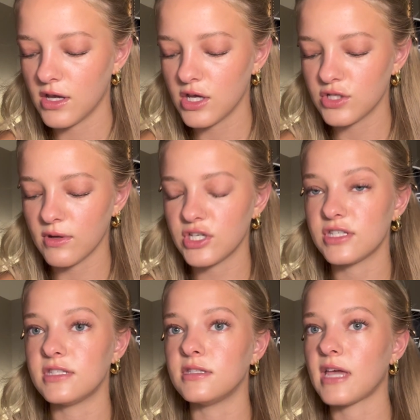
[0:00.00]
So I just
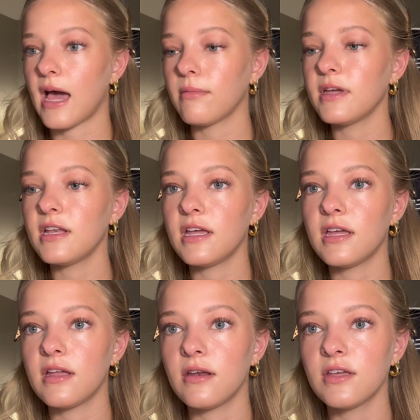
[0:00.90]
dab it
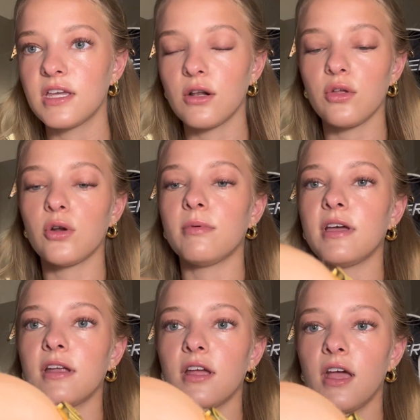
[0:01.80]
in, get a little
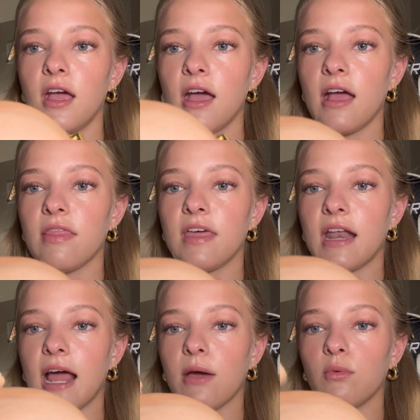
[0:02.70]
bit, and then
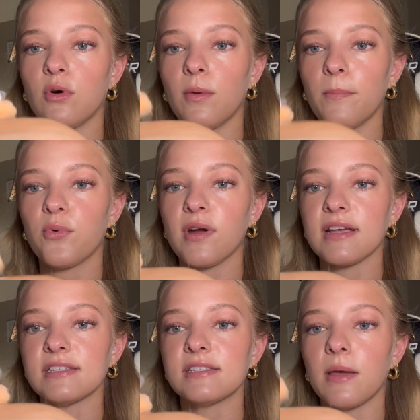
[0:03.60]
I will
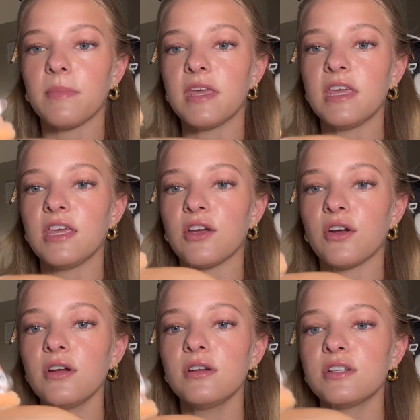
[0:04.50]
press some
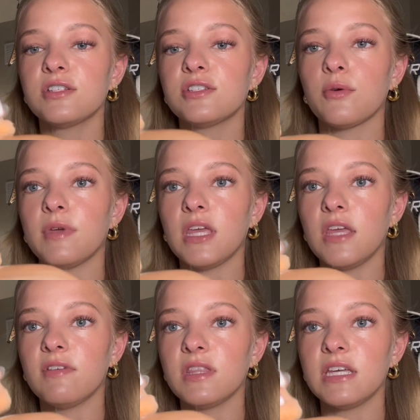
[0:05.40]
here so we
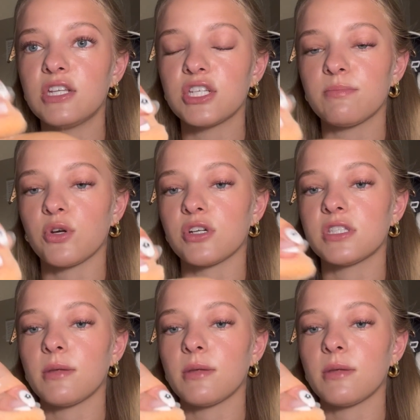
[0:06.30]
evenly disperse the